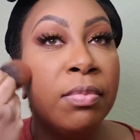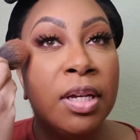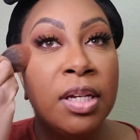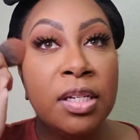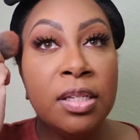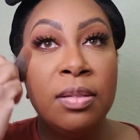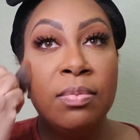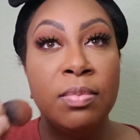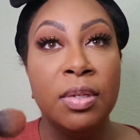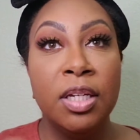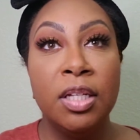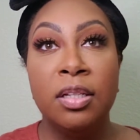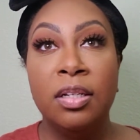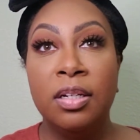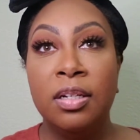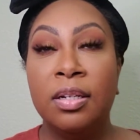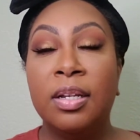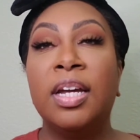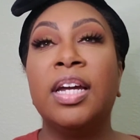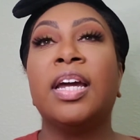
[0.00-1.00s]
makes me
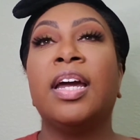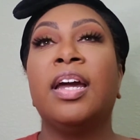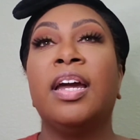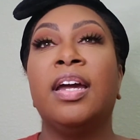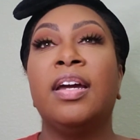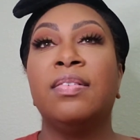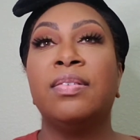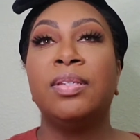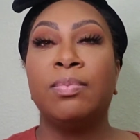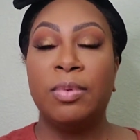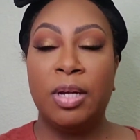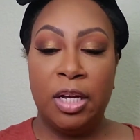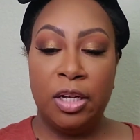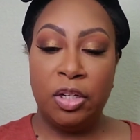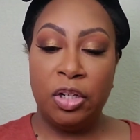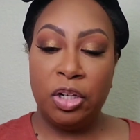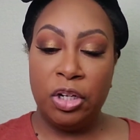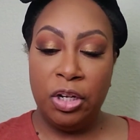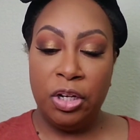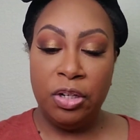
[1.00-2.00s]
look like I have some
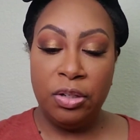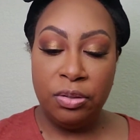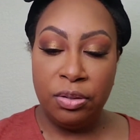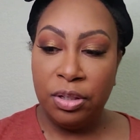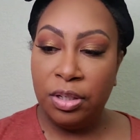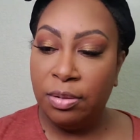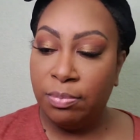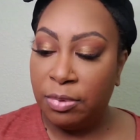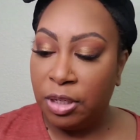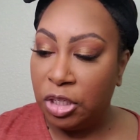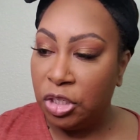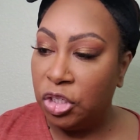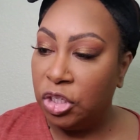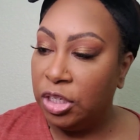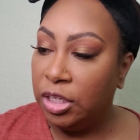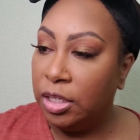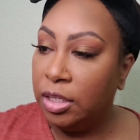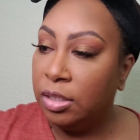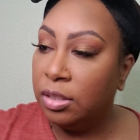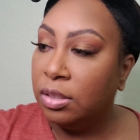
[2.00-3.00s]
kind of color in my
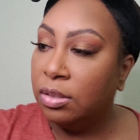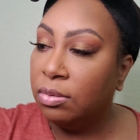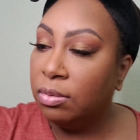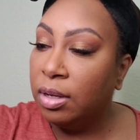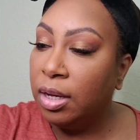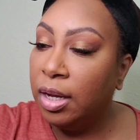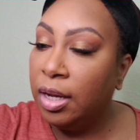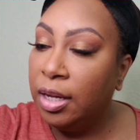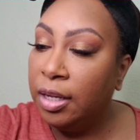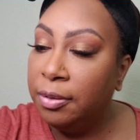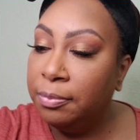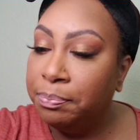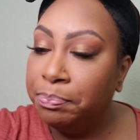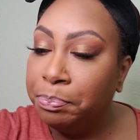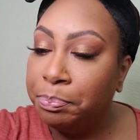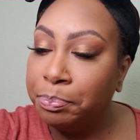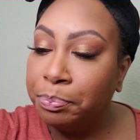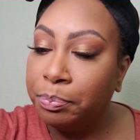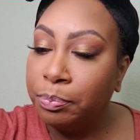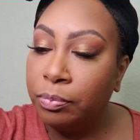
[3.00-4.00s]
cheeks, okay?
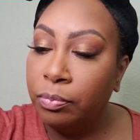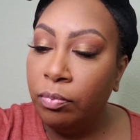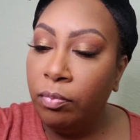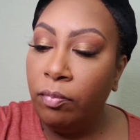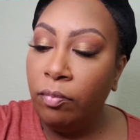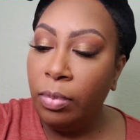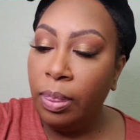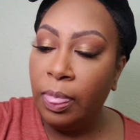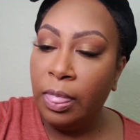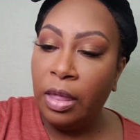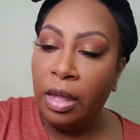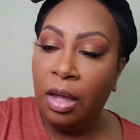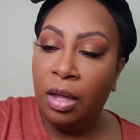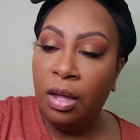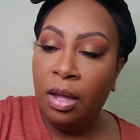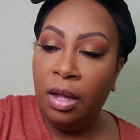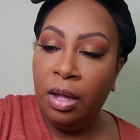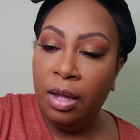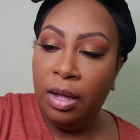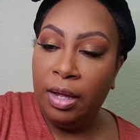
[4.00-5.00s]

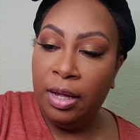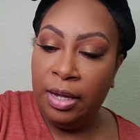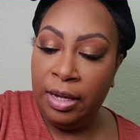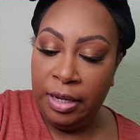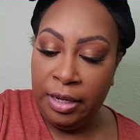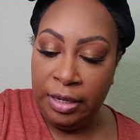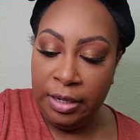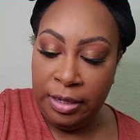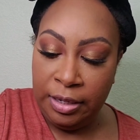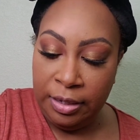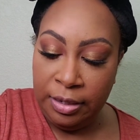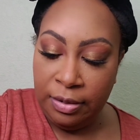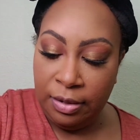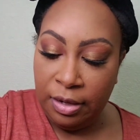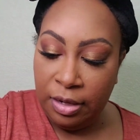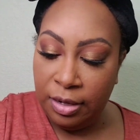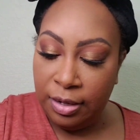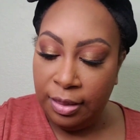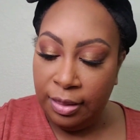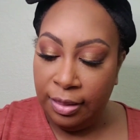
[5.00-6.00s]
And
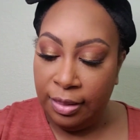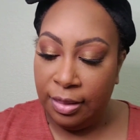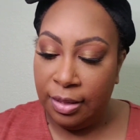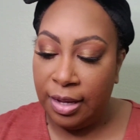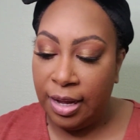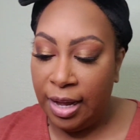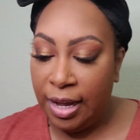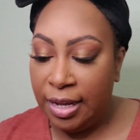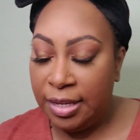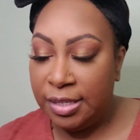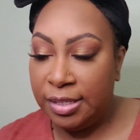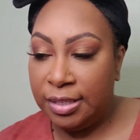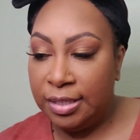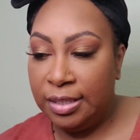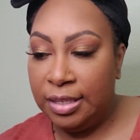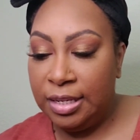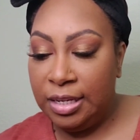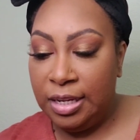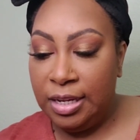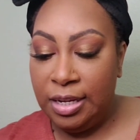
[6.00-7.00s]

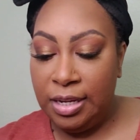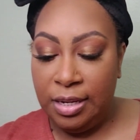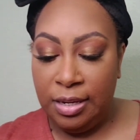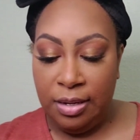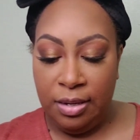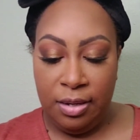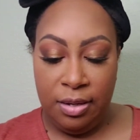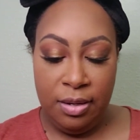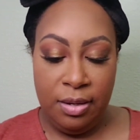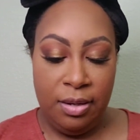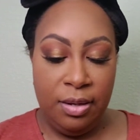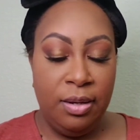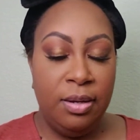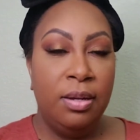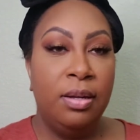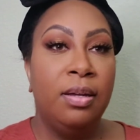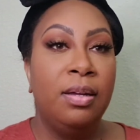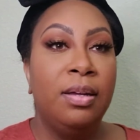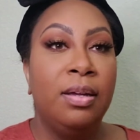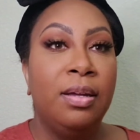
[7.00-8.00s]
lastly,
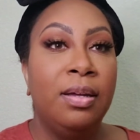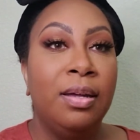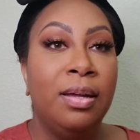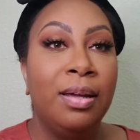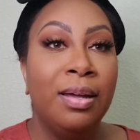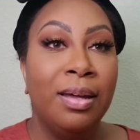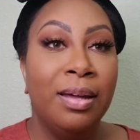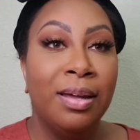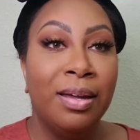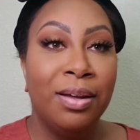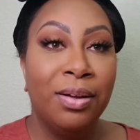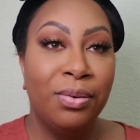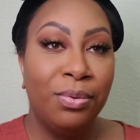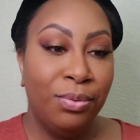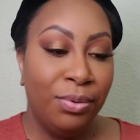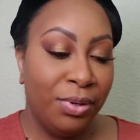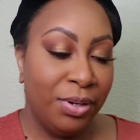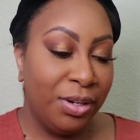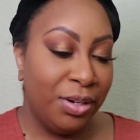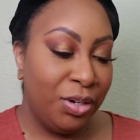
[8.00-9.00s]

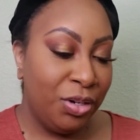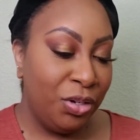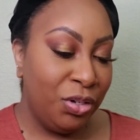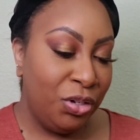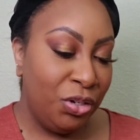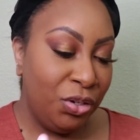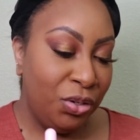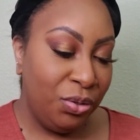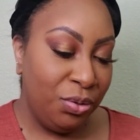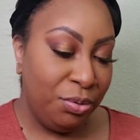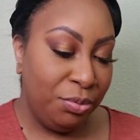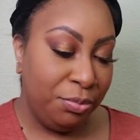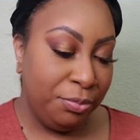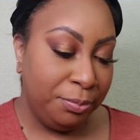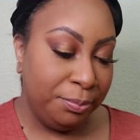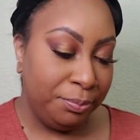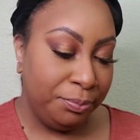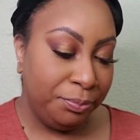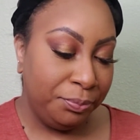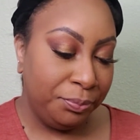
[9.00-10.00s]
we're gonna
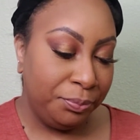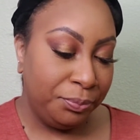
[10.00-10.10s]
do